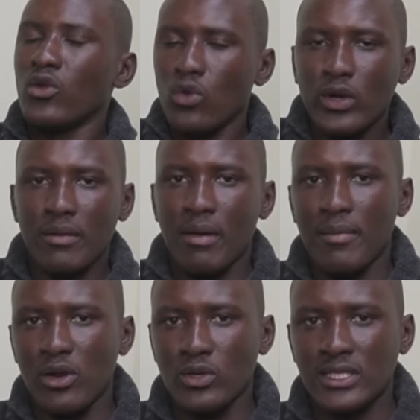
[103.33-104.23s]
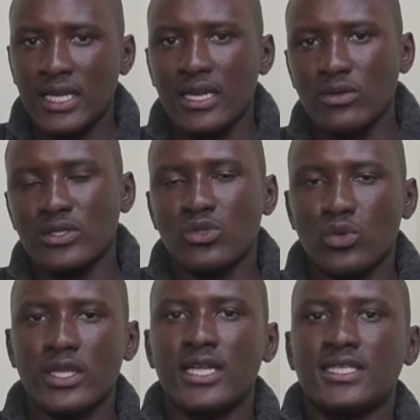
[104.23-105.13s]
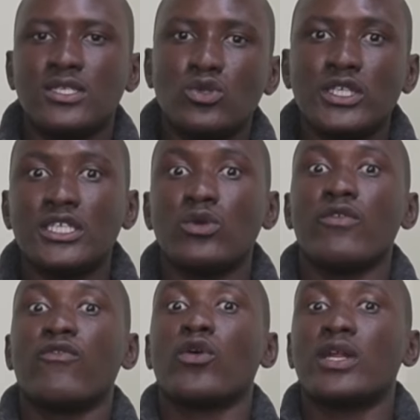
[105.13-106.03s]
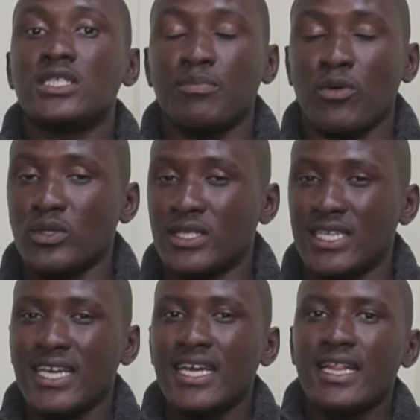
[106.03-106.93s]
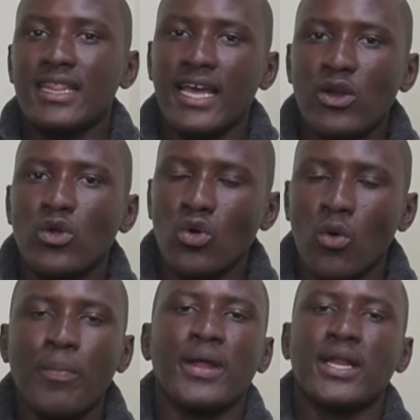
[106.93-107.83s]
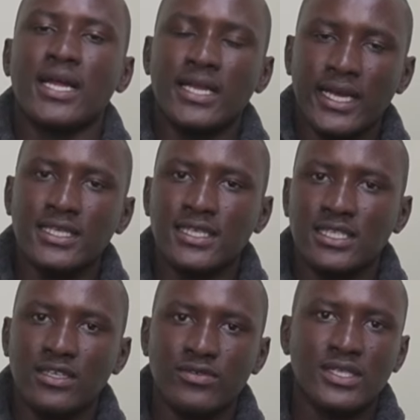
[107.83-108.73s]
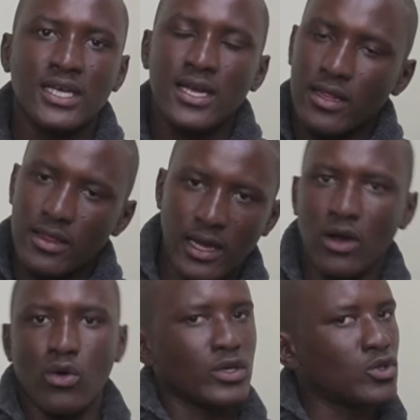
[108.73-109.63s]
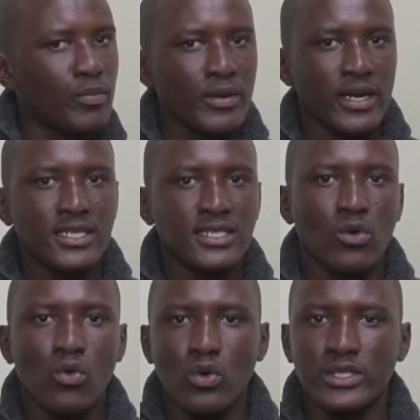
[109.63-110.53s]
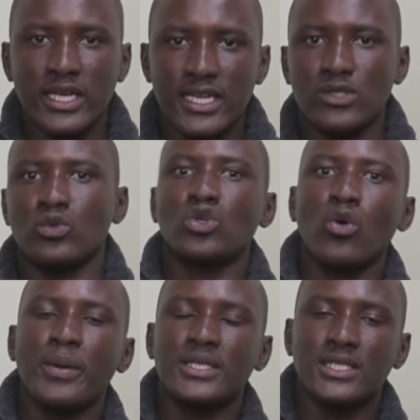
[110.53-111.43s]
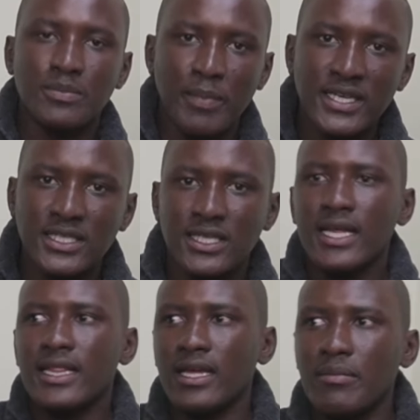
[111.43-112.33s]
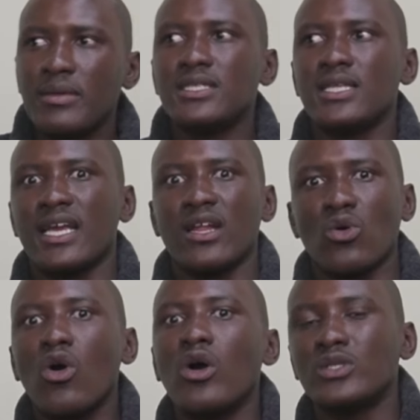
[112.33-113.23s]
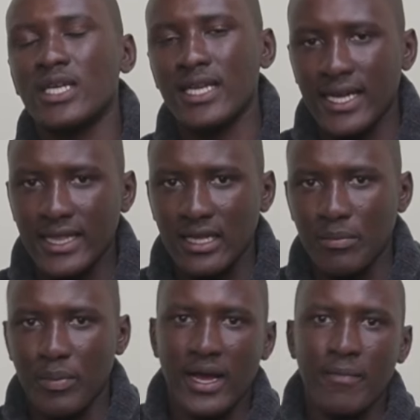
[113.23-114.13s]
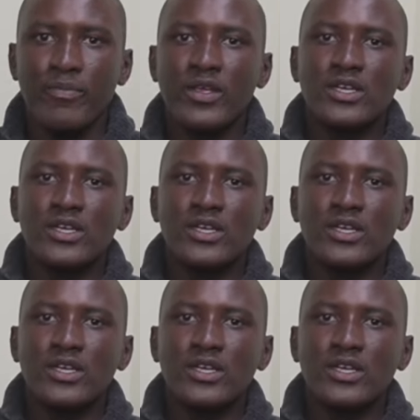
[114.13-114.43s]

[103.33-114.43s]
You look at Mamelodi Sundowns as well, their situation with foreign sports, they are not. Kanti Kaizer Chiefs, they are going to be releasing Gonzalez, which opens space. That means they can go out and get that player.